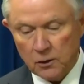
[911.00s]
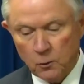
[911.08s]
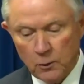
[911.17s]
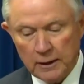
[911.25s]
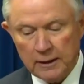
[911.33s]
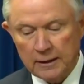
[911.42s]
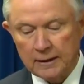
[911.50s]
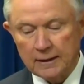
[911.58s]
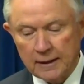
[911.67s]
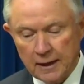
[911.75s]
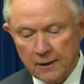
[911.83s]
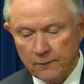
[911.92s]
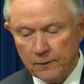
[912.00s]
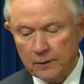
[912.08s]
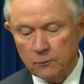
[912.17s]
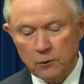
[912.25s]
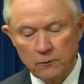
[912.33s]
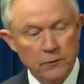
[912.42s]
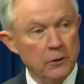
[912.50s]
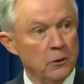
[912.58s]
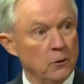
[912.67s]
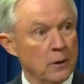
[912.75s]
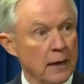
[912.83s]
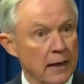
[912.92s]
so we can carefully
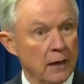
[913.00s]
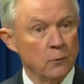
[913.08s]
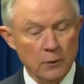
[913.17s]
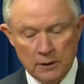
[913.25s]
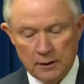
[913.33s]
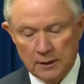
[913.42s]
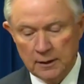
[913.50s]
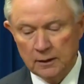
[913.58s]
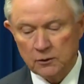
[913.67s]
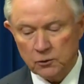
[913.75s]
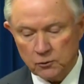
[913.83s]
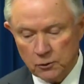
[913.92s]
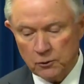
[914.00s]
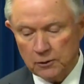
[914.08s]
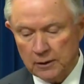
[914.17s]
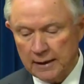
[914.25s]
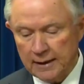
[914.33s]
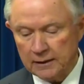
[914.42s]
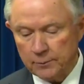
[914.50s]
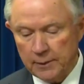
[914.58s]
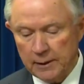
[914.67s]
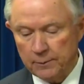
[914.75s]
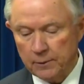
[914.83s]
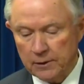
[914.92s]
review how we scrutinize
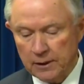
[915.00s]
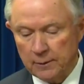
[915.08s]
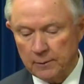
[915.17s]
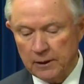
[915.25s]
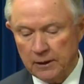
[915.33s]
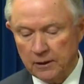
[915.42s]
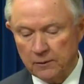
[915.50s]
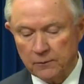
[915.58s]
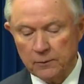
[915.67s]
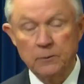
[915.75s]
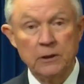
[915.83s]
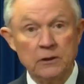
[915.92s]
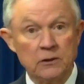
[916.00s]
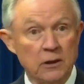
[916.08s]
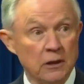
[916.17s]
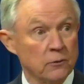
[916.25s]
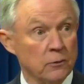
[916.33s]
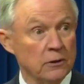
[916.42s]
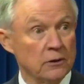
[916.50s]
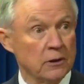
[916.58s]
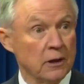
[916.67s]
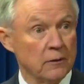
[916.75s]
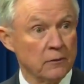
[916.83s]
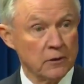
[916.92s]
people coming here from these countries
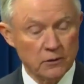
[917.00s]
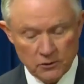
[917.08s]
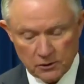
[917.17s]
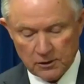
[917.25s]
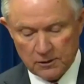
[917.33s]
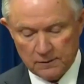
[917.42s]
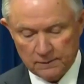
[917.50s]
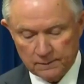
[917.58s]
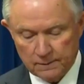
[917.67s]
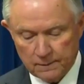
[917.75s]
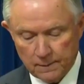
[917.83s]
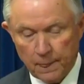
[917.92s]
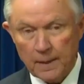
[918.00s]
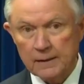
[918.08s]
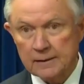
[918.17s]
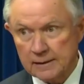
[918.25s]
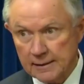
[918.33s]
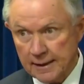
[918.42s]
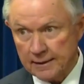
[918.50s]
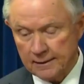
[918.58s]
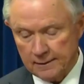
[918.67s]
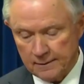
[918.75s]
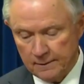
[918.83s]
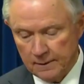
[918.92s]
of concern.
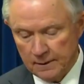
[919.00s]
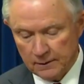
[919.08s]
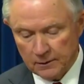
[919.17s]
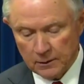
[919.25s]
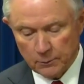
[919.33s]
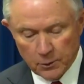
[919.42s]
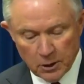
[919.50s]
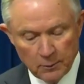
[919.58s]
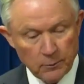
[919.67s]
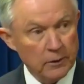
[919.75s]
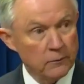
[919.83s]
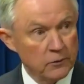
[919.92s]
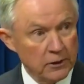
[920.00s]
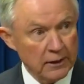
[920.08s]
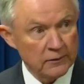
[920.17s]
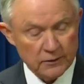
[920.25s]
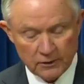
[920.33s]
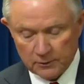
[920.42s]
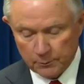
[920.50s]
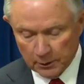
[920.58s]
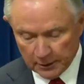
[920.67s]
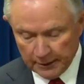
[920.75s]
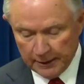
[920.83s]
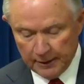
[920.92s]
Second, the Department of Justice
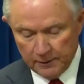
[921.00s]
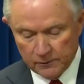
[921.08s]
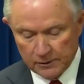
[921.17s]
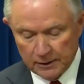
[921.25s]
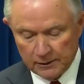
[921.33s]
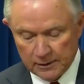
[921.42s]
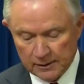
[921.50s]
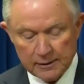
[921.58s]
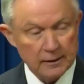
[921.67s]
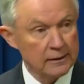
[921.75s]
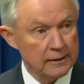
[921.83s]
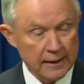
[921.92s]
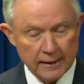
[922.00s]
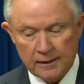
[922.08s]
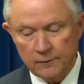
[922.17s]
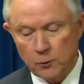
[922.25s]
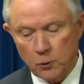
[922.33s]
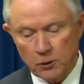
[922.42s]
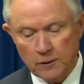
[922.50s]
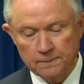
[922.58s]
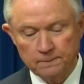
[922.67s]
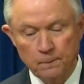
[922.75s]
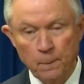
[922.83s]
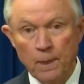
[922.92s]
believes that this executive
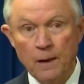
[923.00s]
order,